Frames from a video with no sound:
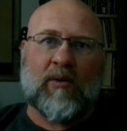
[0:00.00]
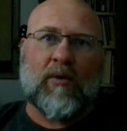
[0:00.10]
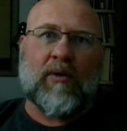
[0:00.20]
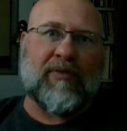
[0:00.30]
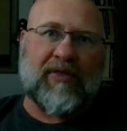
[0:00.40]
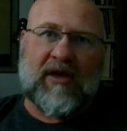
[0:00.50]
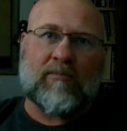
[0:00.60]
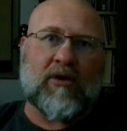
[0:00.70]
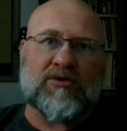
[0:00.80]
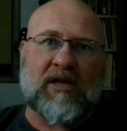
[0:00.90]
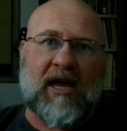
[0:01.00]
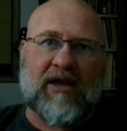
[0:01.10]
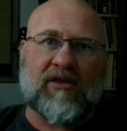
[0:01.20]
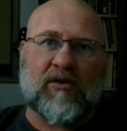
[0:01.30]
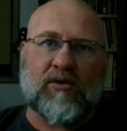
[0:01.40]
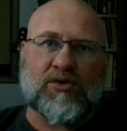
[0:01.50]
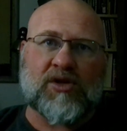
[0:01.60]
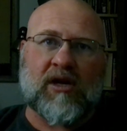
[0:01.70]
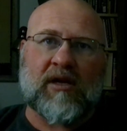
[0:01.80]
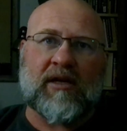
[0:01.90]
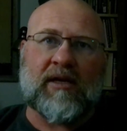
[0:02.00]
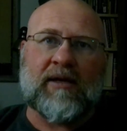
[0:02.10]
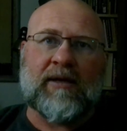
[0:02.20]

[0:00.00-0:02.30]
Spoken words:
I want the most ethical shot.